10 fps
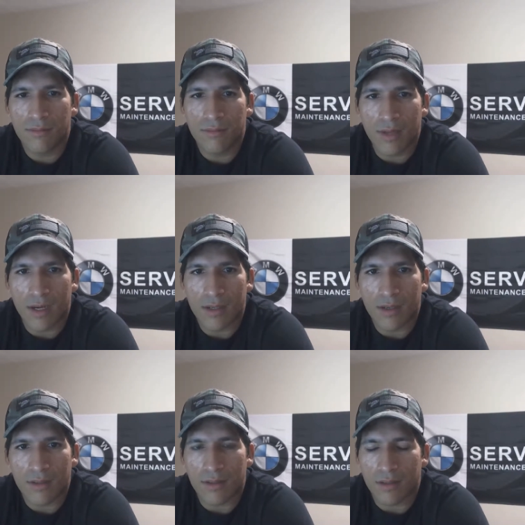
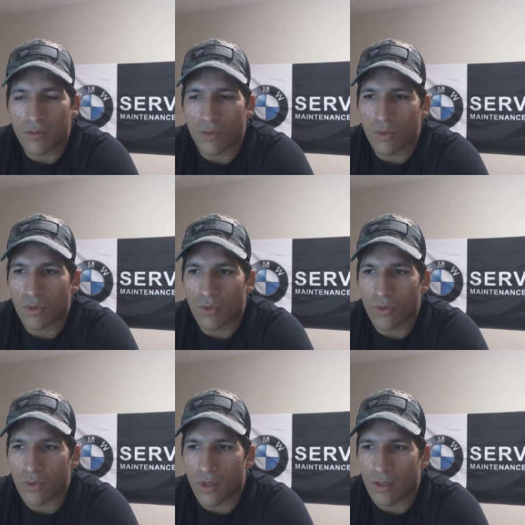diagnostic tool,
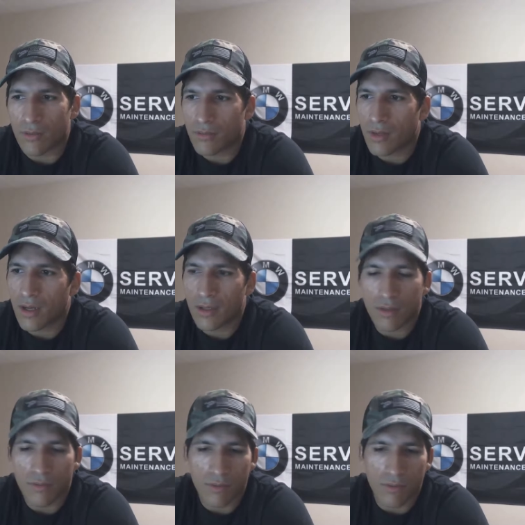so I got a
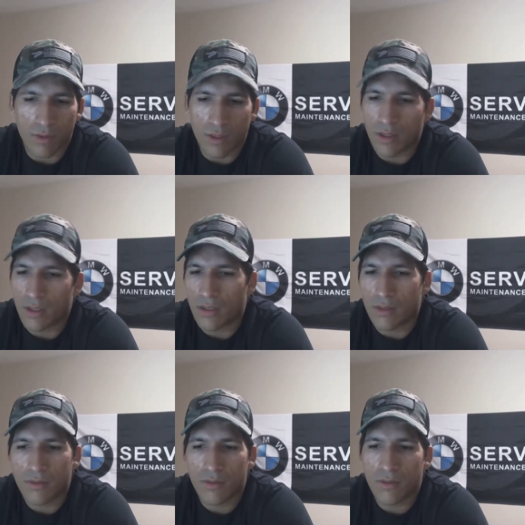different one, and
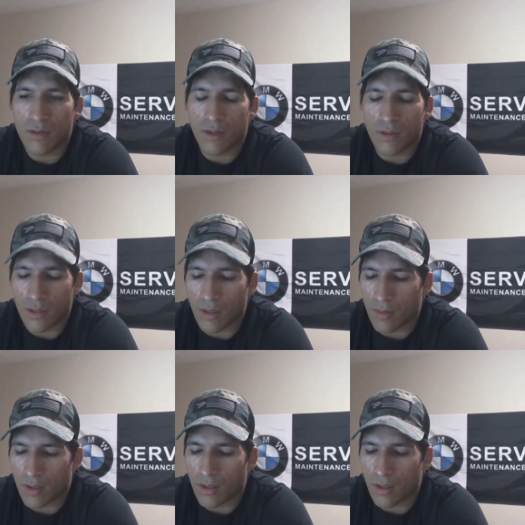still the same
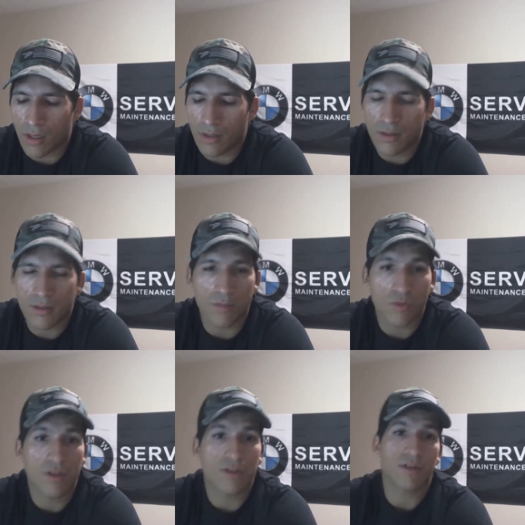thing. And I did some
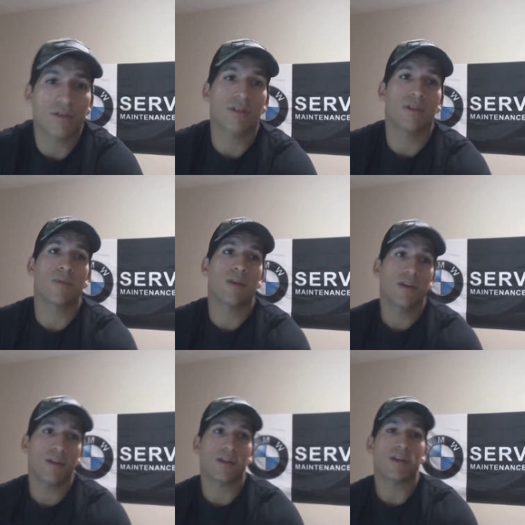research, and
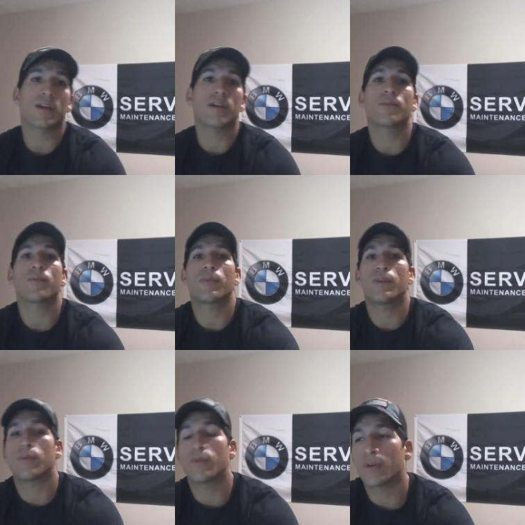apparently
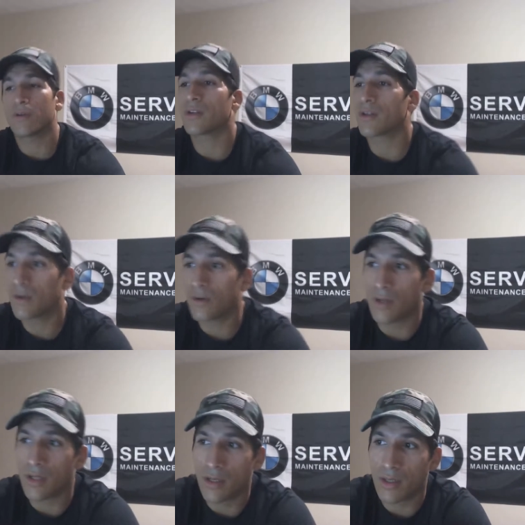people don't want to go
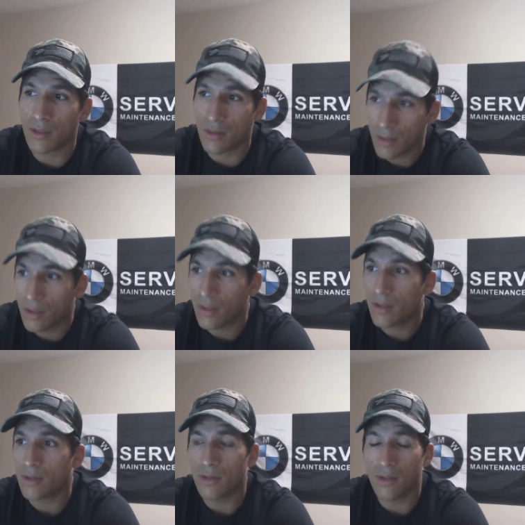ahead and
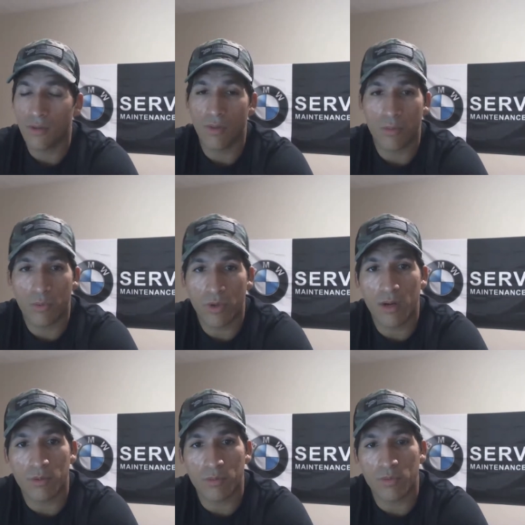deal with the
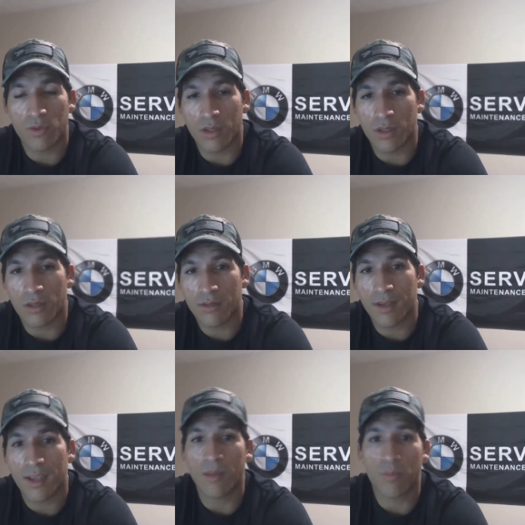problem, so they
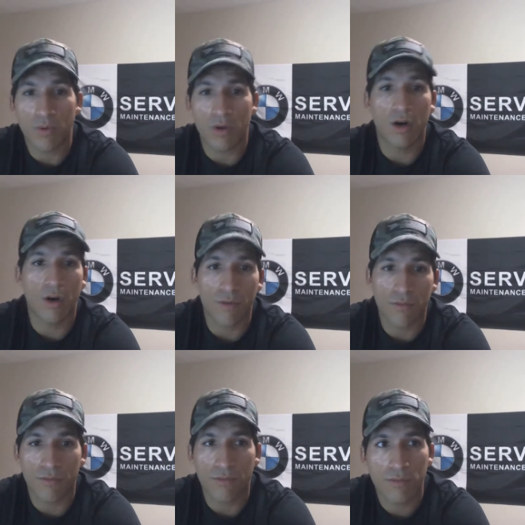tape
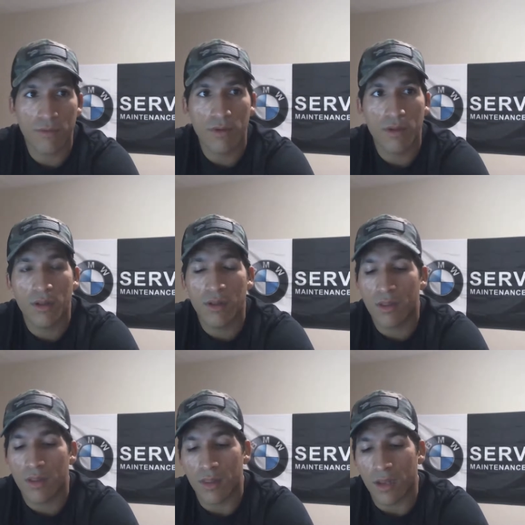off
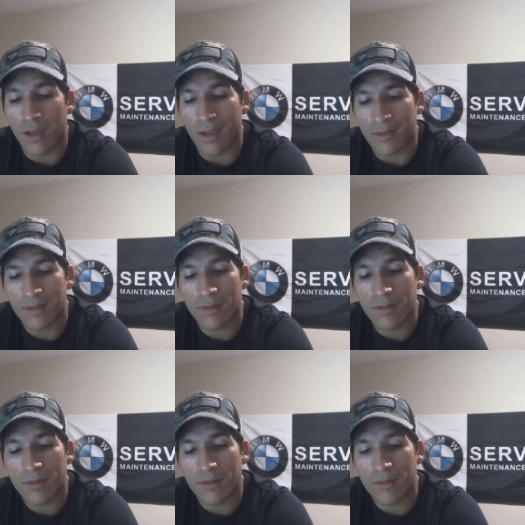the light.